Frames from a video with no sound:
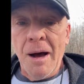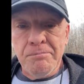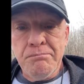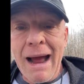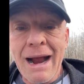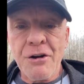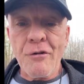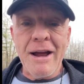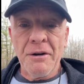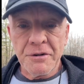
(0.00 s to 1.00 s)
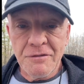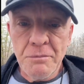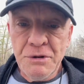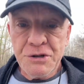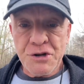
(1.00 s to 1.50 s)
background of a
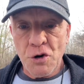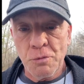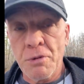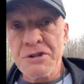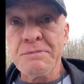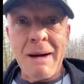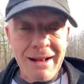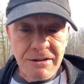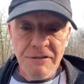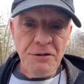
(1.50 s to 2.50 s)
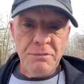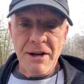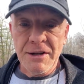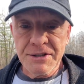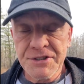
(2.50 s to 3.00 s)
musical perspective
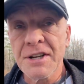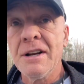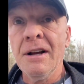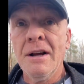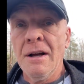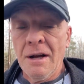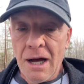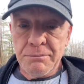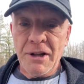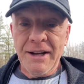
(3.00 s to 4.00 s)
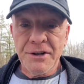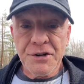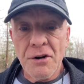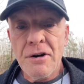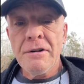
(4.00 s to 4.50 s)
because I play
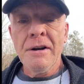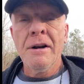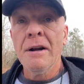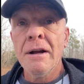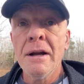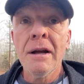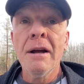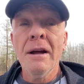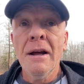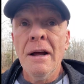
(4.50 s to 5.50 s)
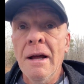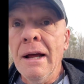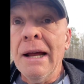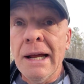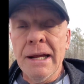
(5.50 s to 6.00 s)
guitar
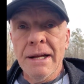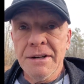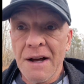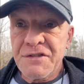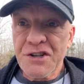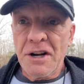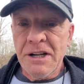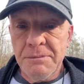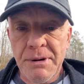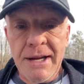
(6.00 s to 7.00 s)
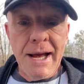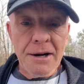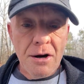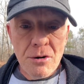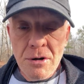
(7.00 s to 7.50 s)
and I've studied
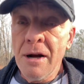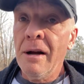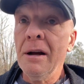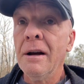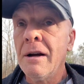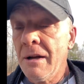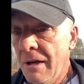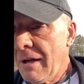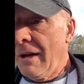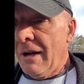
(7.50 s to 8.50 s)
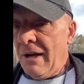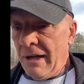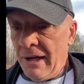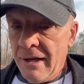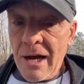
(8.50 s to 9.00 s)
piano,
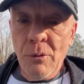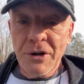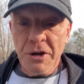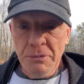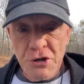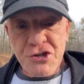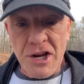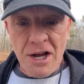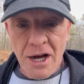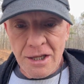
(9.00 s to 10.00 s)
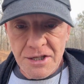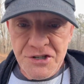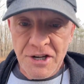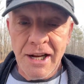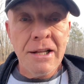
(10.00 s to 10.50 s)
and I went to music college
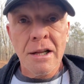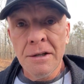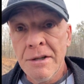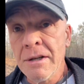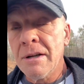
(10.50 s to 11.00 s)
in England.